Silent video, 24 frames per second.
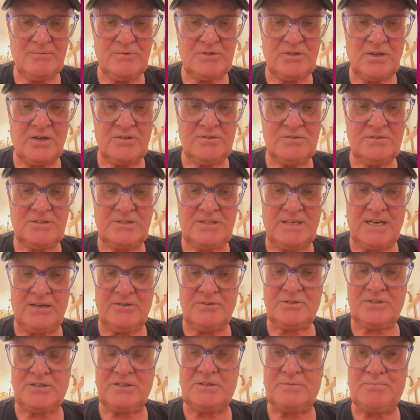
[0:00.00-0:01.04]
was on
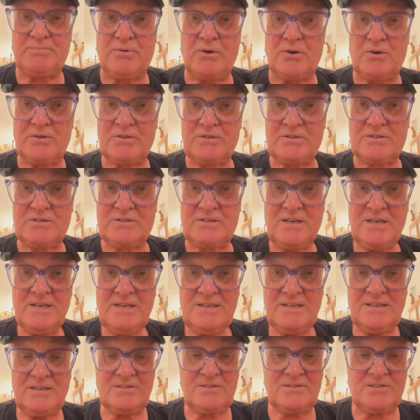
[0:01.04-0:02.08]
Chelsea's books
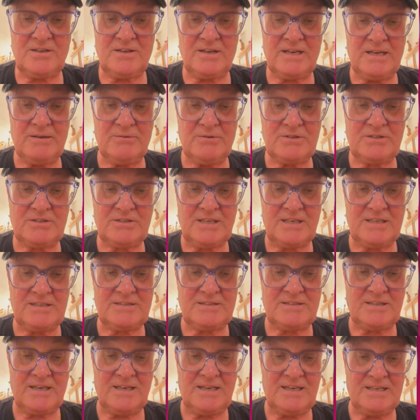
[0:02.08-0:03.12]
until he was
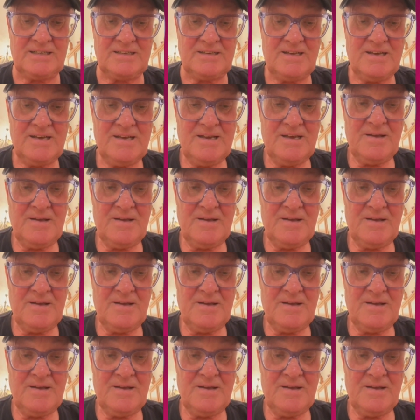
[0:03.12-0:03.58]
16.